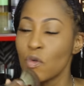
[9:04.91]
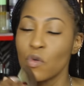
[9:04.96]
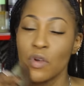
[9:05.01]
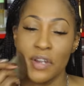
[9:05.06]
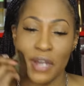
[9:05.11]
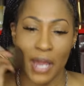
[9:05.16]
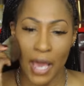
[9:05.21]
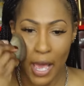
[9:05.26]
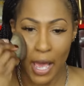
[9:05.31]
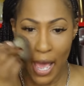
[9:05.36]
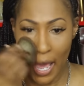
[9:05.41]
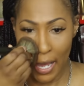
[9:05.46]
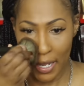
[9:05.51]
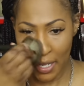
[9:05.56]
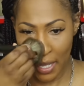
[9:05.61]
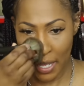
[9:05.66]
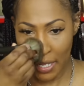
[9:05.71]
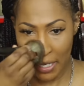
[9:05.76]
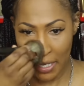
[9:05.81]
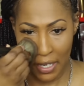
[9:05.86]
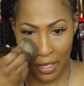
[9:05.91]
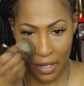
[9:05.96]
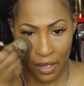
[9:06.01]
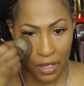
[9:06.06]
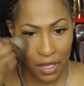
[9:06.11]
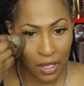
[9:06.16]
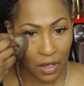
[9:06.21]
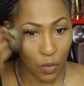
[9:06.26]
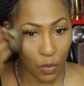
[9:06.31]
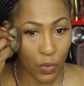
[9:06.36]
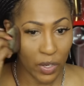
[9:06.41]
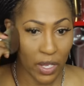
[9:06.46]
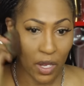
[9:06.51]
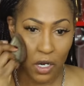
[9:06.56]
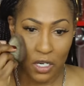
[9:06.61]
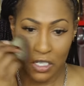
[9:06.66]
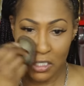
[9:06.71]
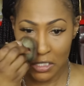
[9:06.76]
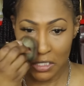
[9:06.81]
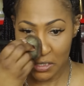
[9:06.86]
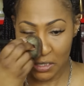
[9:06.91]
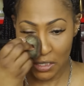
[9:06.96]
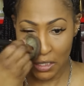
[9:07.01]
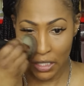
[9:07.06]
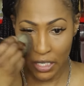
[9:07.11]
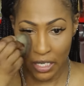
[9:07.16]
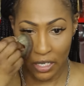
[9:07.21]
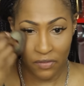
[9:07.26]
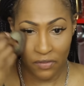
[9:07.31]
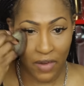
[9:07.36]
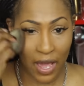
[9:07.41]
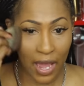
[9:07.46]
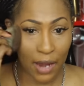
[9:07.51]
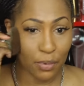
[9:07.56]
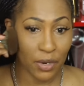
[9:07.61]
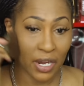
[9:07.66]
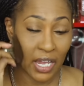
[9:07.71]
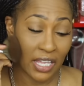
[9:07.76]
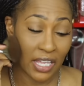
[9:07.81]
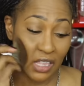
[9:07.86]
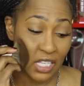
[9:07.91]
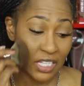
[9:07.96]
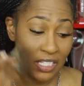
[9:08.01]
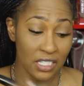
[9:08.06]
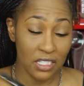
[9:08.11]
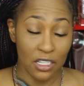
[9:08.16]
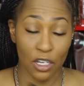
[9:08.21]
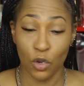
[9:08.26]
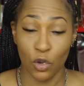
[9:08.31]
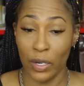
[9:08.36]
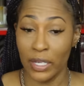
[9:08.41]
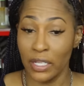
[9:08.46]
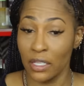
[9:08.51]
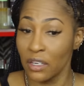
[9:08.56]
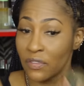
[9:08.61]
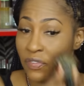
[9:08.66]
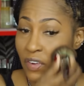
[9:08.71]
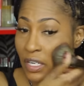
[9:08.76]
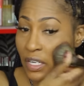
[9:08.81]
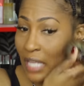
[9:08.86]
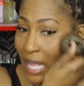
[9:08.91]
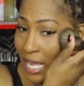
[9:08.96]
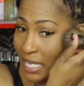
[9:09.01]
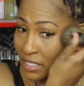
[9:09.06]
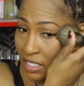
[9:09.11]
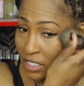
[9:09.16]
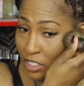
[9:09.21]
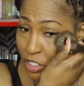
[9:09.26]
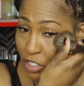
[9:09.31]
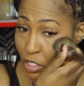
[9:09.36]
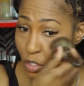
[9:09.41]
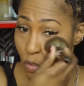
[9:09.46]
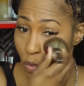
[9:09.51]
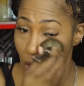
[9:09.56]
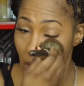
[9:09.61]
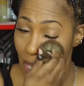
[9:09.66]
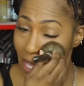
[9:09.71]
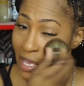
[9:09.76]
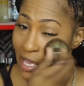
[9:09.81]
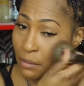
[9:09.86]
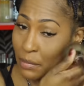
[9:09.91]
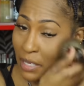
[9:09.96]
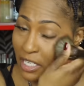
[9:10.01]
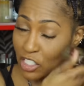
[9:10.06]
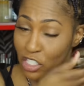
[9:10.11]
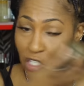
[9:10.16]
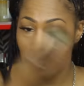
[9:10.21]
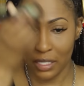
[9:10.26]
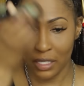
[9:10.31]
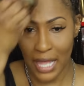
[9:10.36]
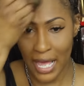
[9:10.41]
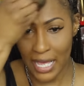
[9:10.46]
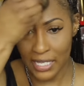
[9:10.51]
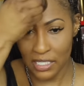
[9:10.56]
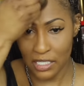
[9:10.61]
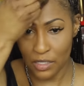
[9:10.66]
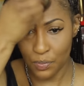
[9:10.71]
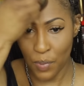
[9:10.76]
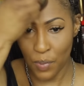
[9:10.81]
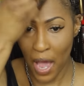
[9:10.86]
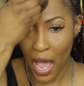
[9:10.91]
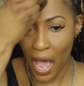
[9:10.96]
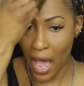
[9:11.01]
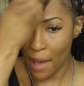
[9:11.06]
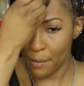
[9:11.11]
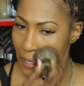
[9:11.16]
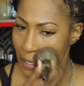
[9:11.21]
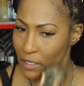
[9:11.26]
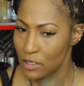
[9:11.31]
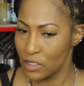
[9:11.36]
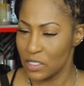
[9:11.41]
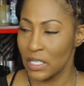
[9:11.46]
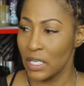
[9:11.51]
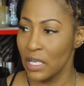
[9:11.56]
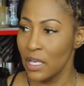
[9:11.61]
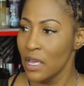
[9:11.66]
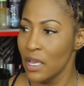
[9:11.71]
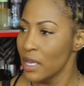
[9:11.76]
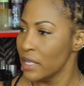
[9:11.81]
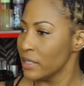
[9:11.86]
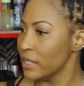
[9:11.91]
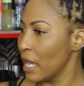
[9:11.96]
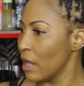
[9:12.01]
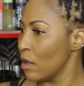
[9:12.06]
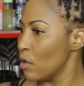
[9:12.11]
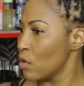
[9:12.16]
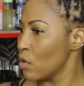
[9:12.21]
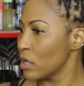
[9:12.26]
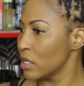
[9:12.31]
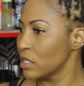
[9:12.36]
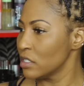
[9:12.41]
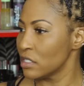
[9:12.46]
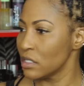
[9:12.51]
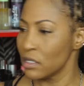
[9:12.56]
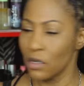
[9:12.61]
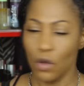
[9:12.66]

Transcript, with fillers: we're not highlighting. We are just looking vibrant. And this is a great look for glasses too. It makes your glasses pop. And you see that orange,